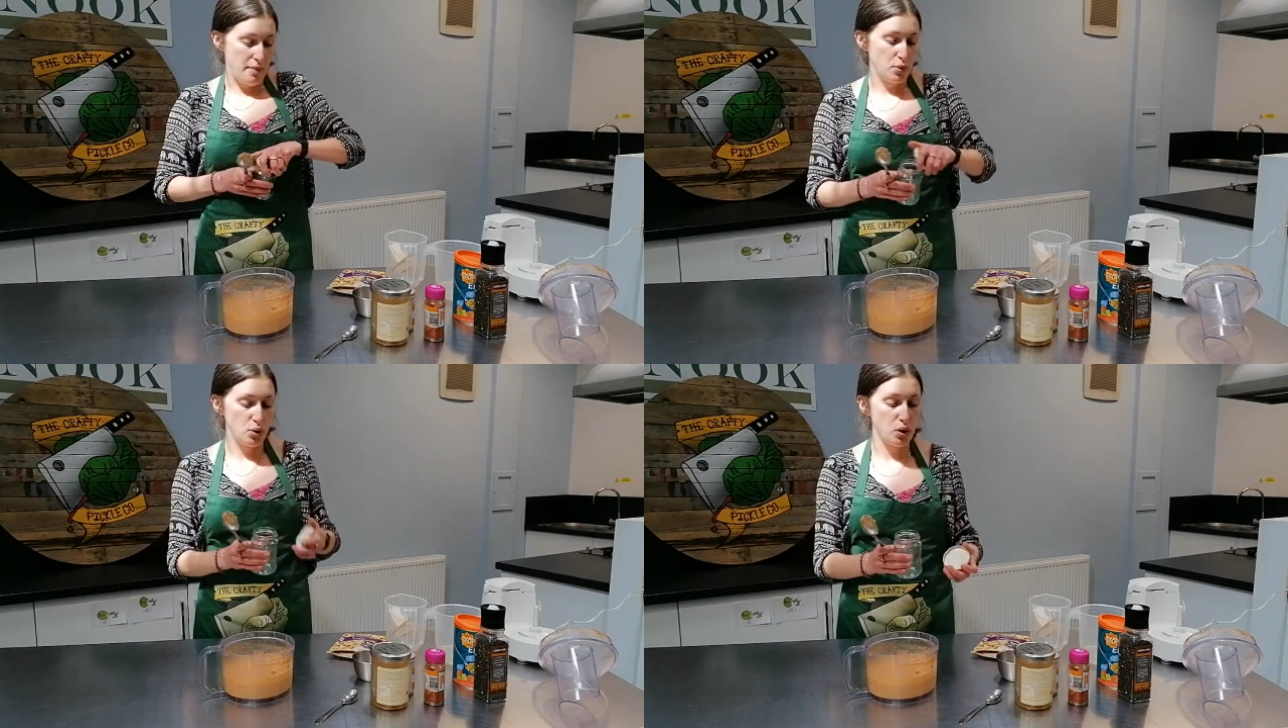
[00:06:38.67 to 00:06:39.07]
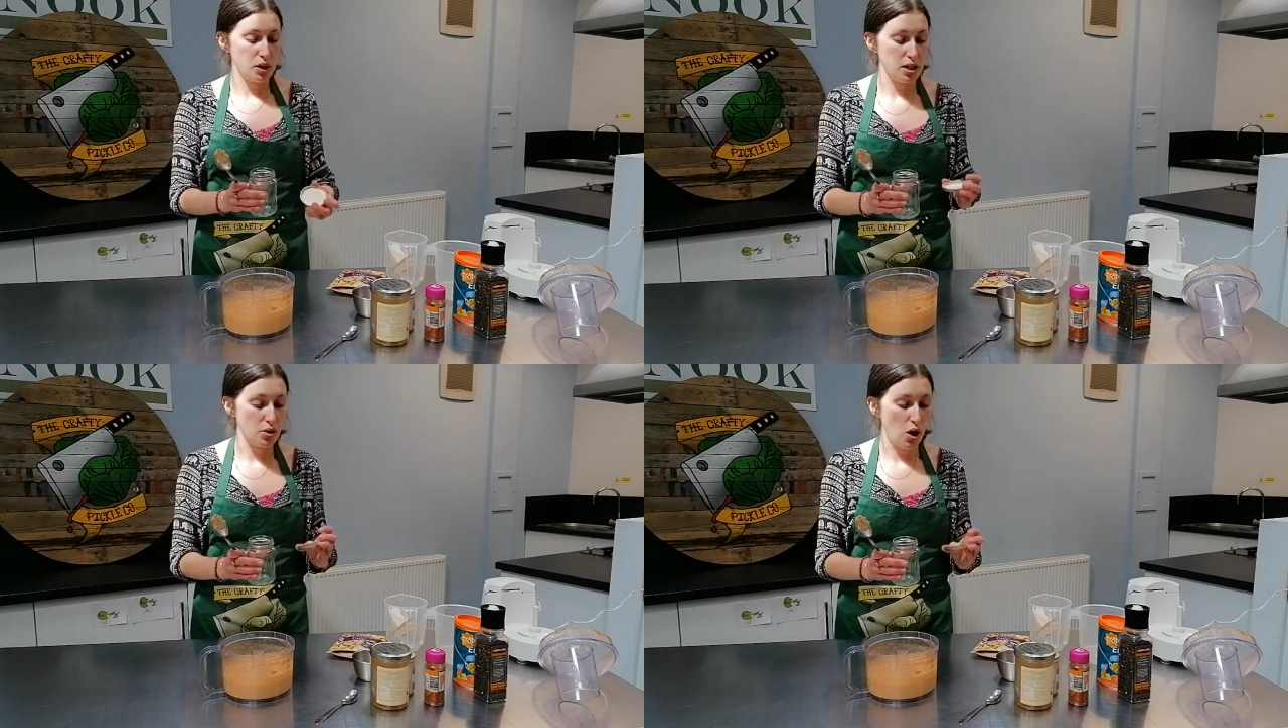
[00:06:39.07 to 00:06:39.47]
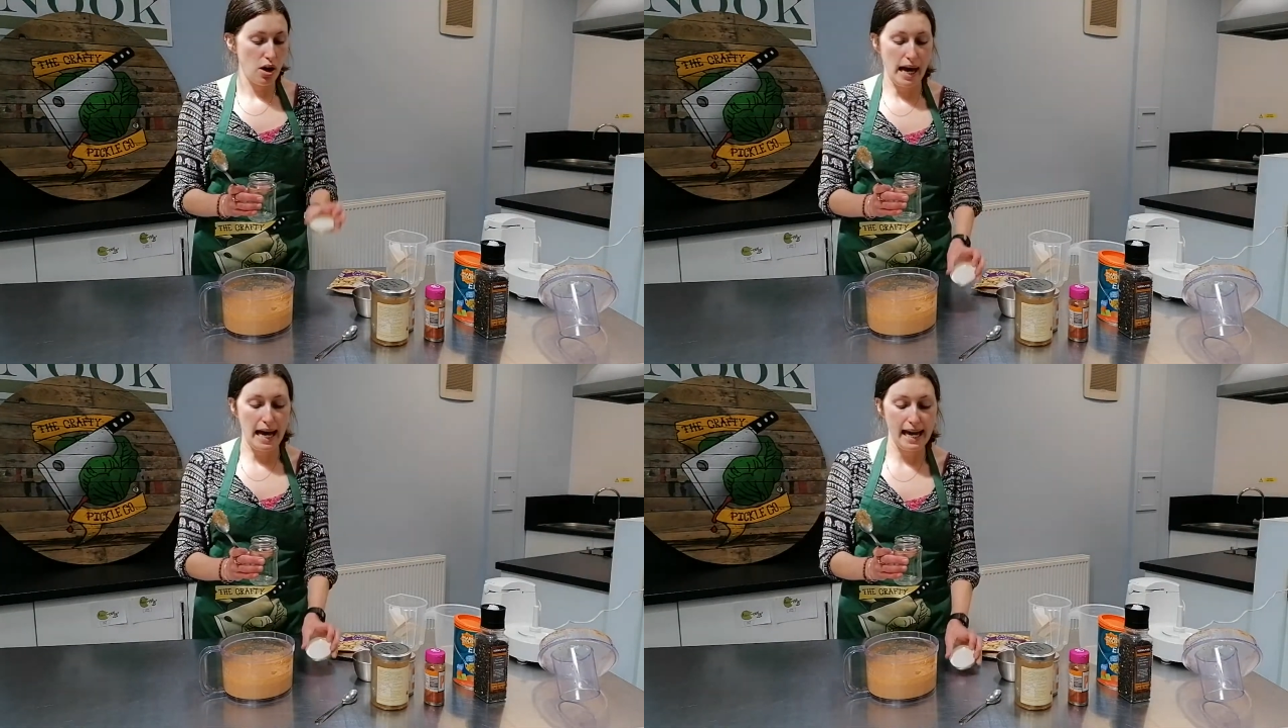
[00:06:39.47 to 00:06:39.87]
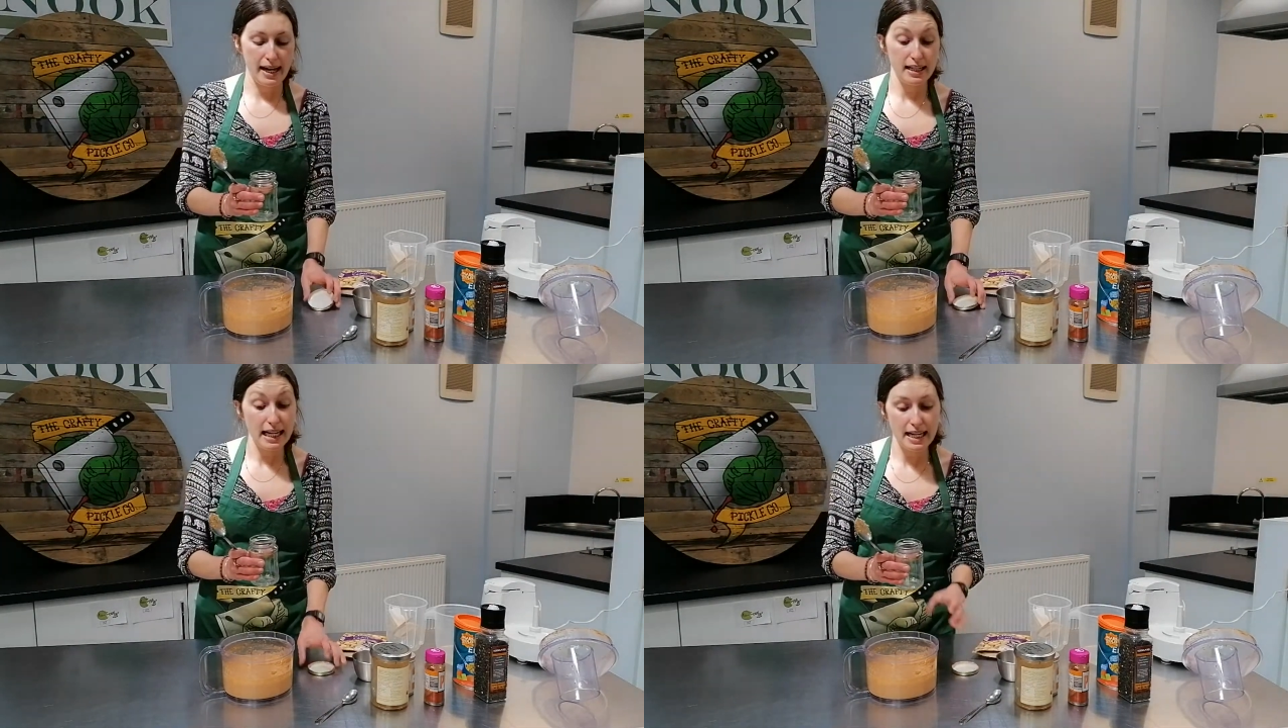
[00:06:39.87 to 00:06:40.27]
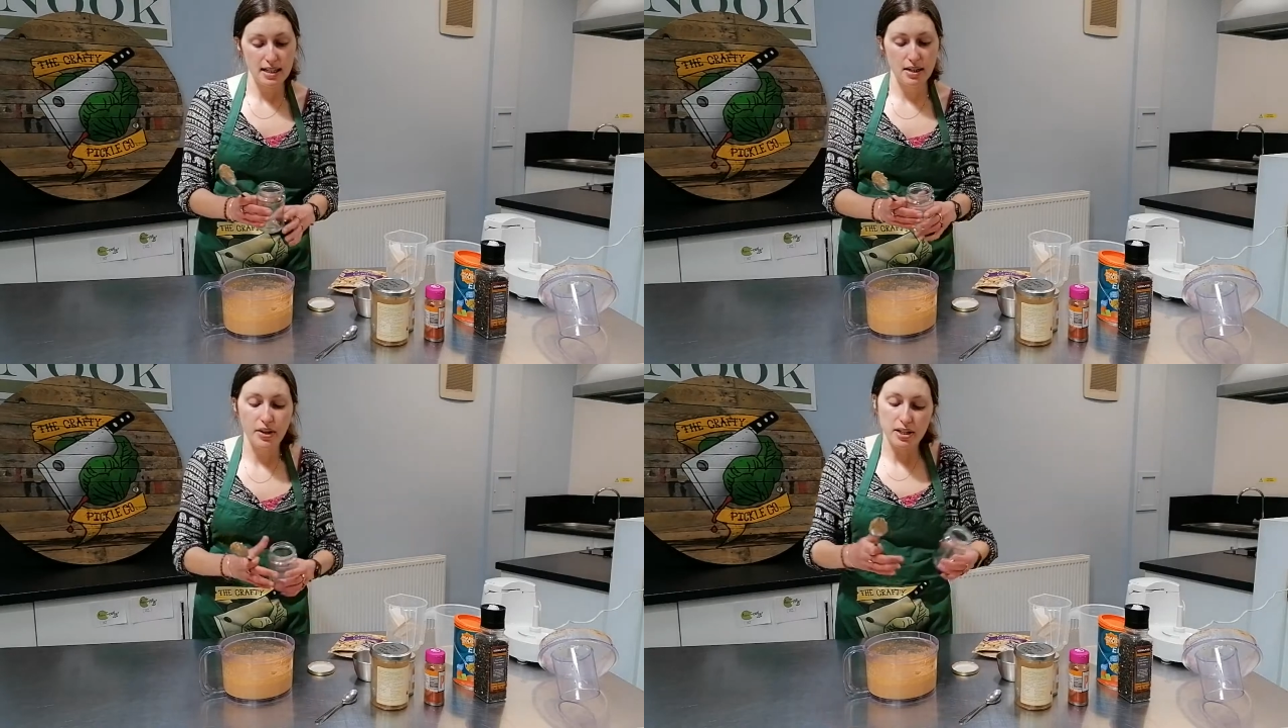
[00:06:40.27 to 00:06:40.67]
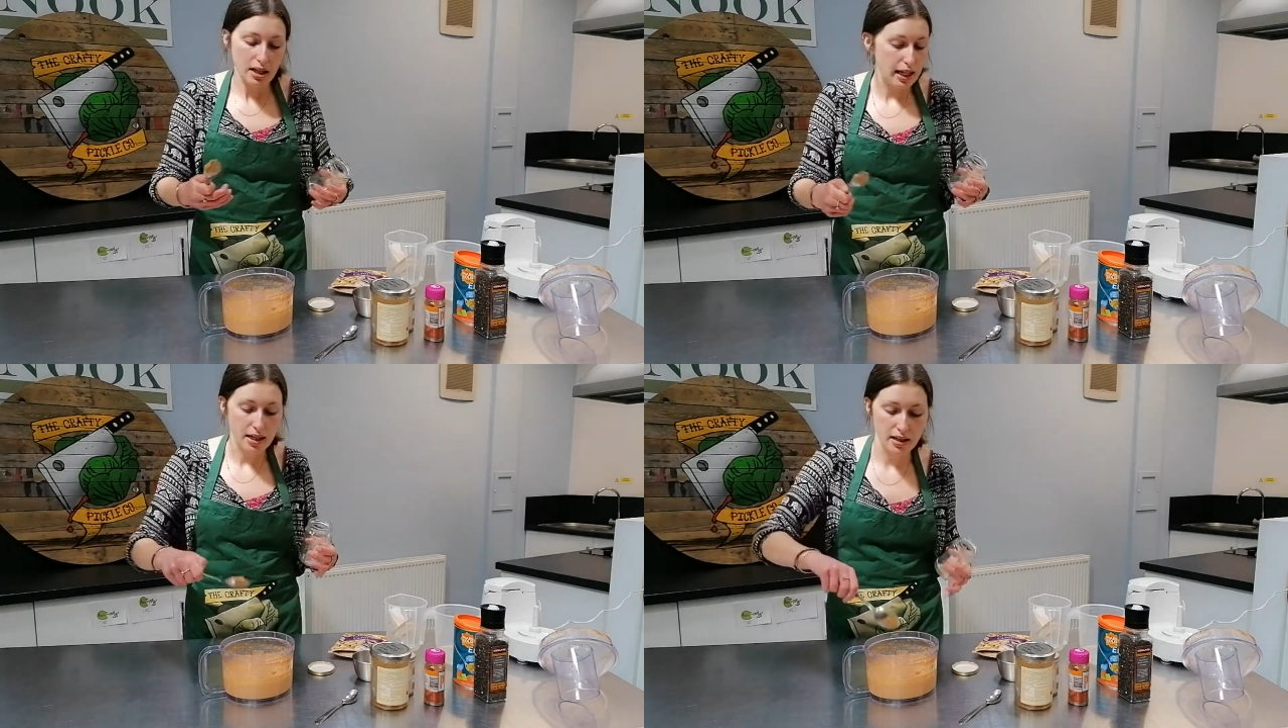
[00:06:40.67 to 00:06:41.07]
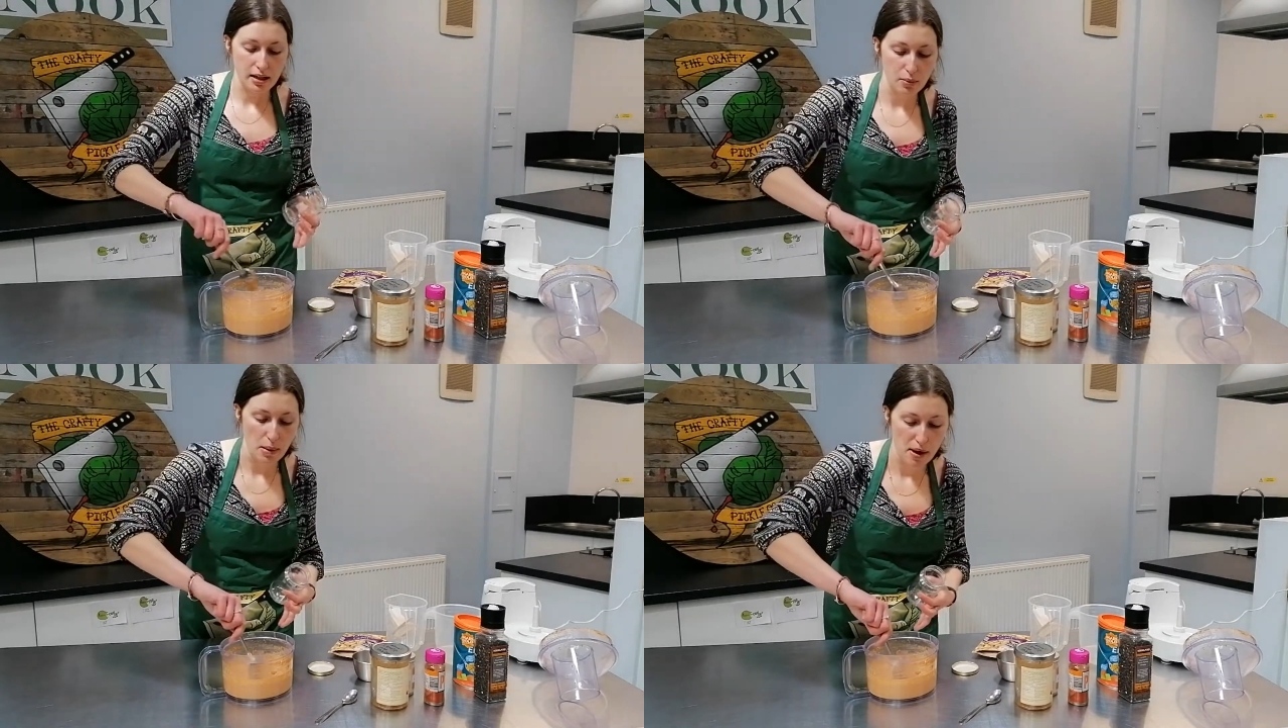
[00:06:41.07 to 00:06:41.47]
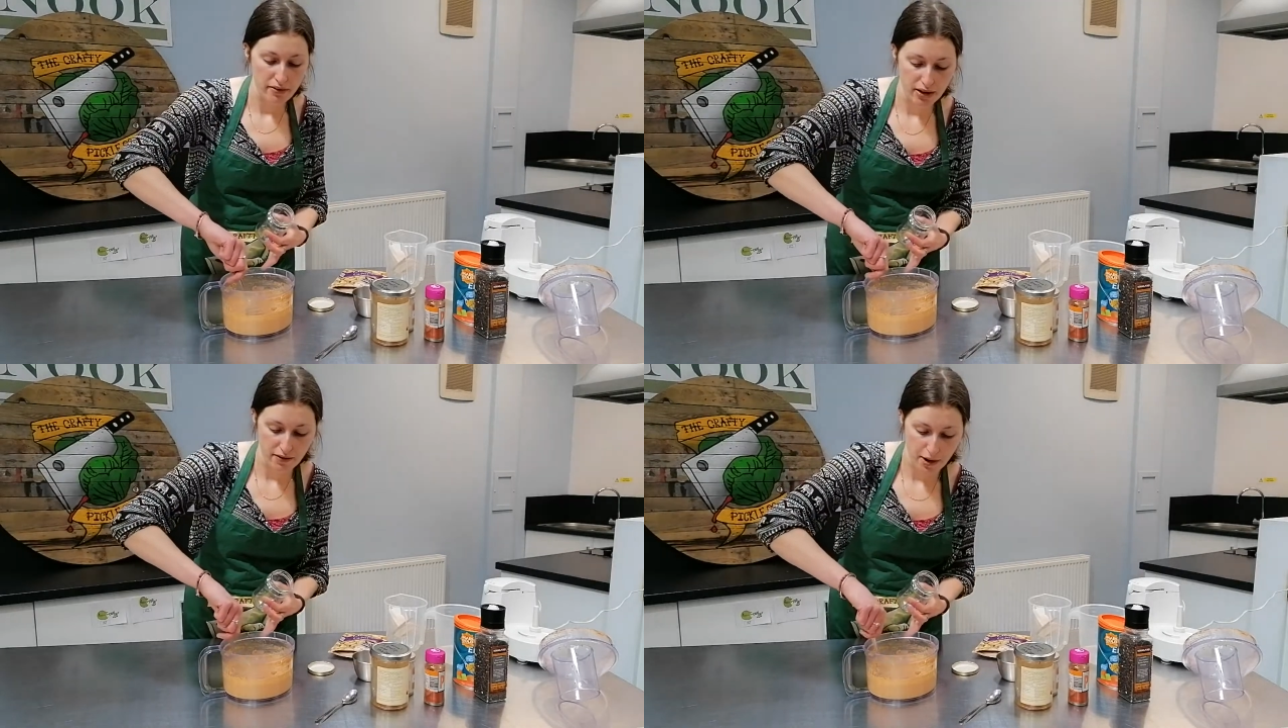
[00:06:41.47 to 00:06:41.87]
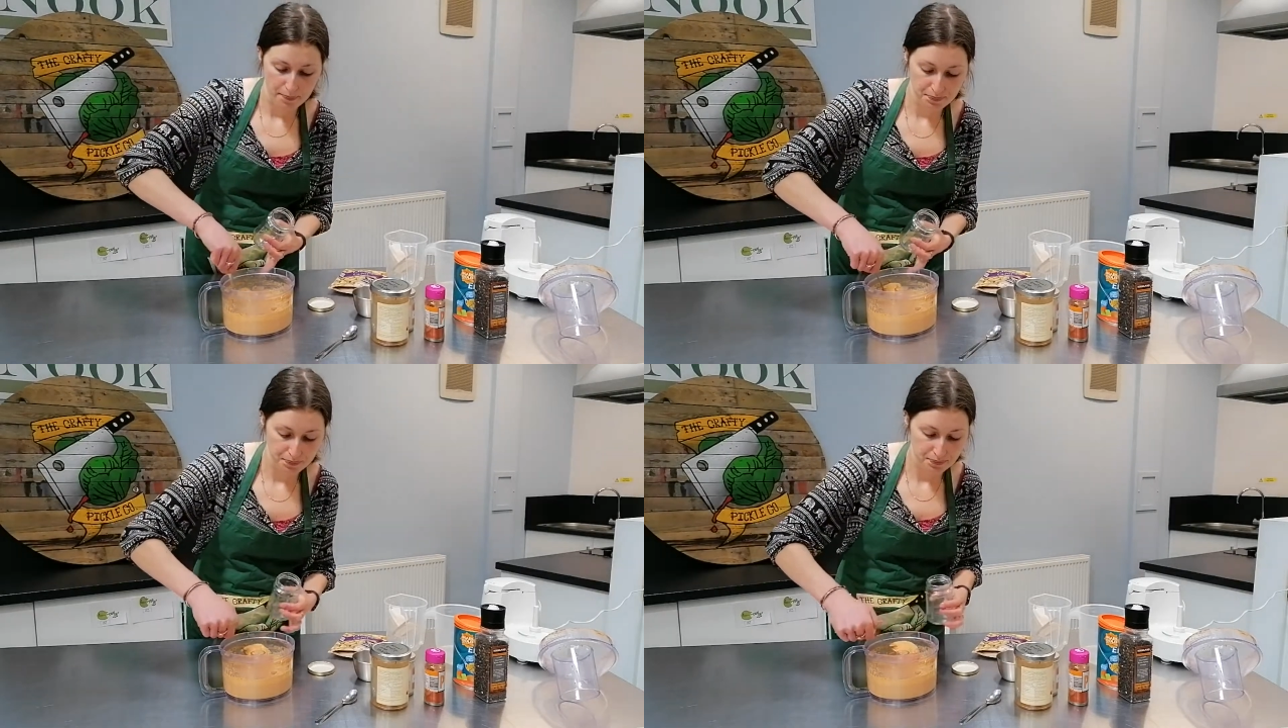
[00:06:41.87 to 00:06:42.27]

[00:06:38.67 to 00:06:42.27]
So as long as it's got a lid and it's clean, it'll work perfectly fine.